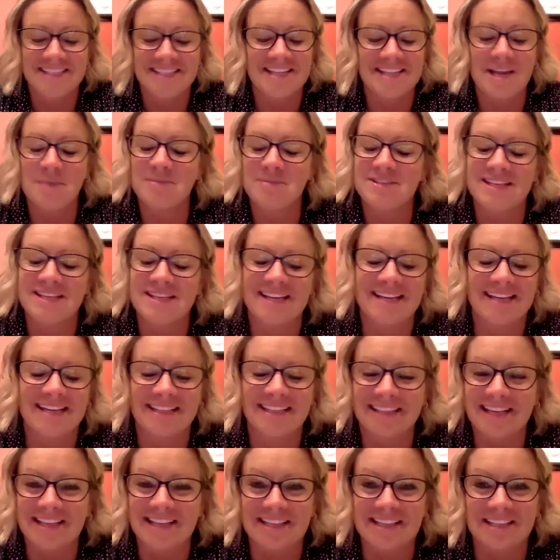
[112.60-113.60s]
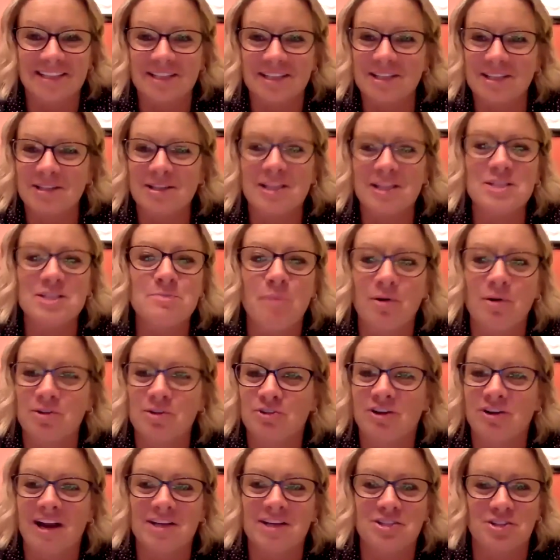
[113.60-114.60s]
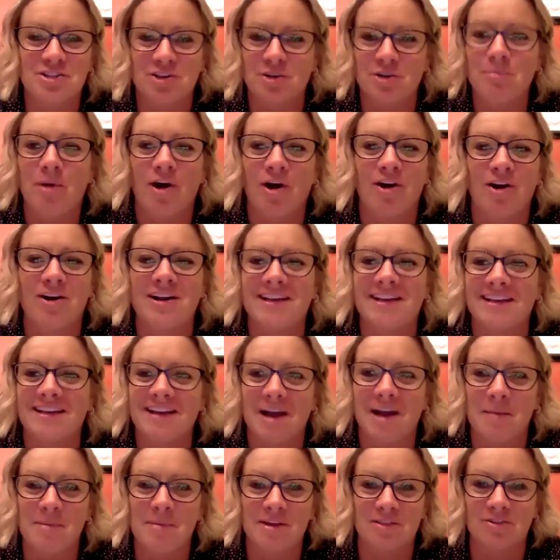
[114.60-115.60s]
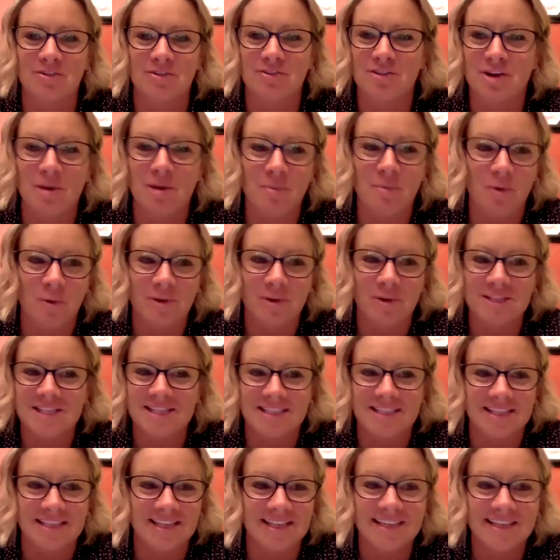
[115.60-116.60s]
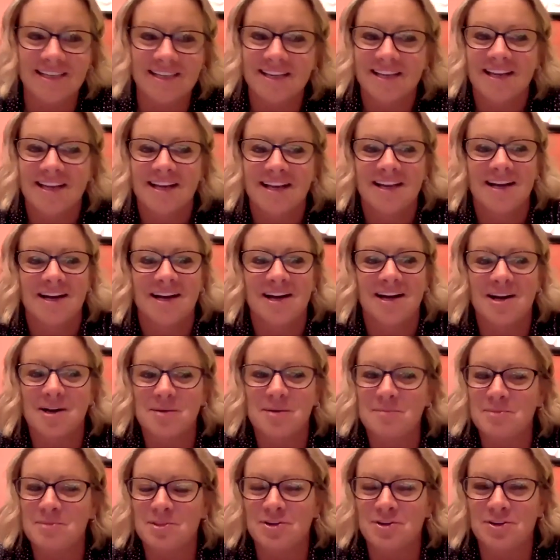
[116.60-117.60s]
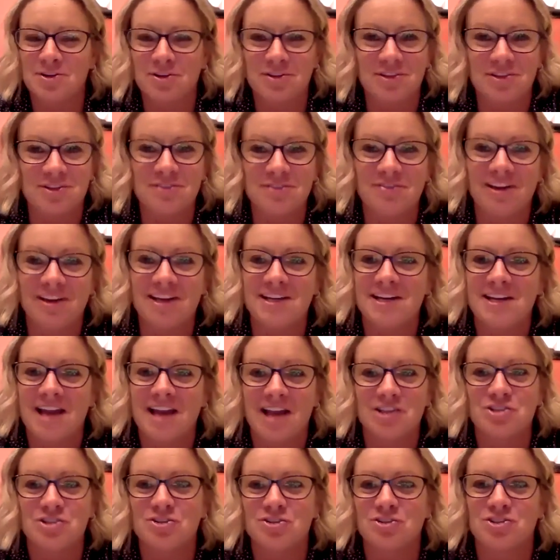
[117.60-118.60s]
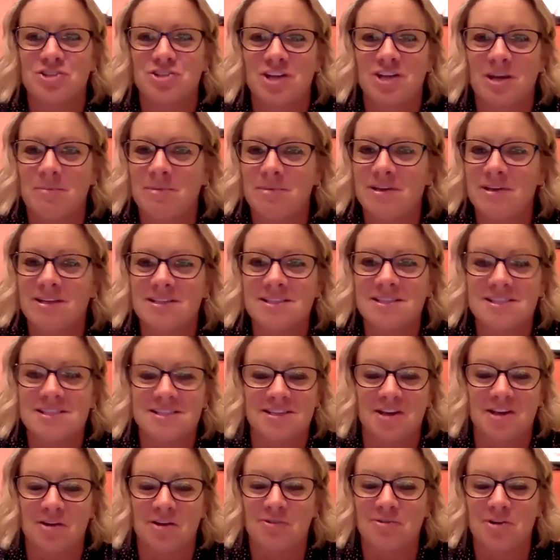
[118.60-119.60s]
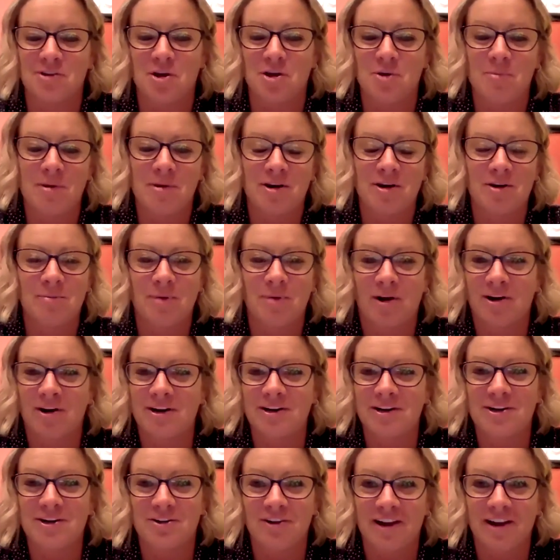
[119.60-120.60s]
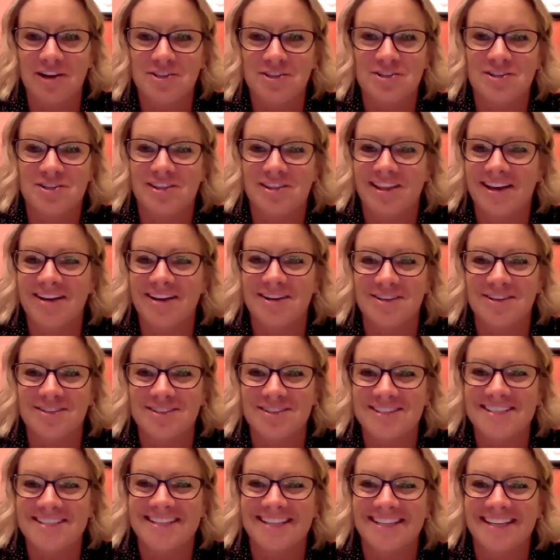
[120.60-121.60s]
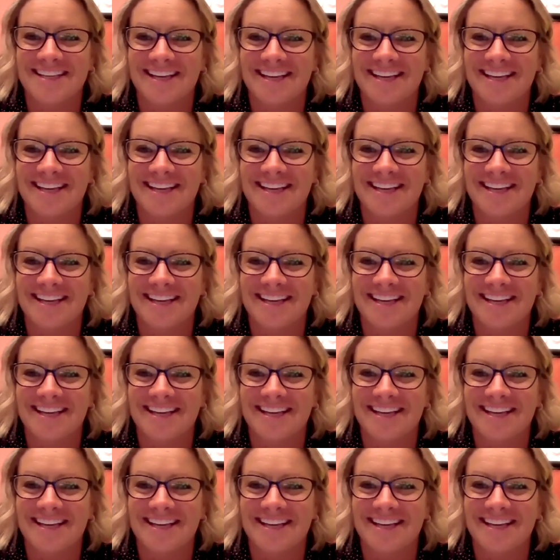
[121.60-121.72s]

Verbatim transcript: Same thing. Like let's put crash their party. I mean, they're the number one seed. Um, they're the defending national champions. You know, no better party to crash than theirs.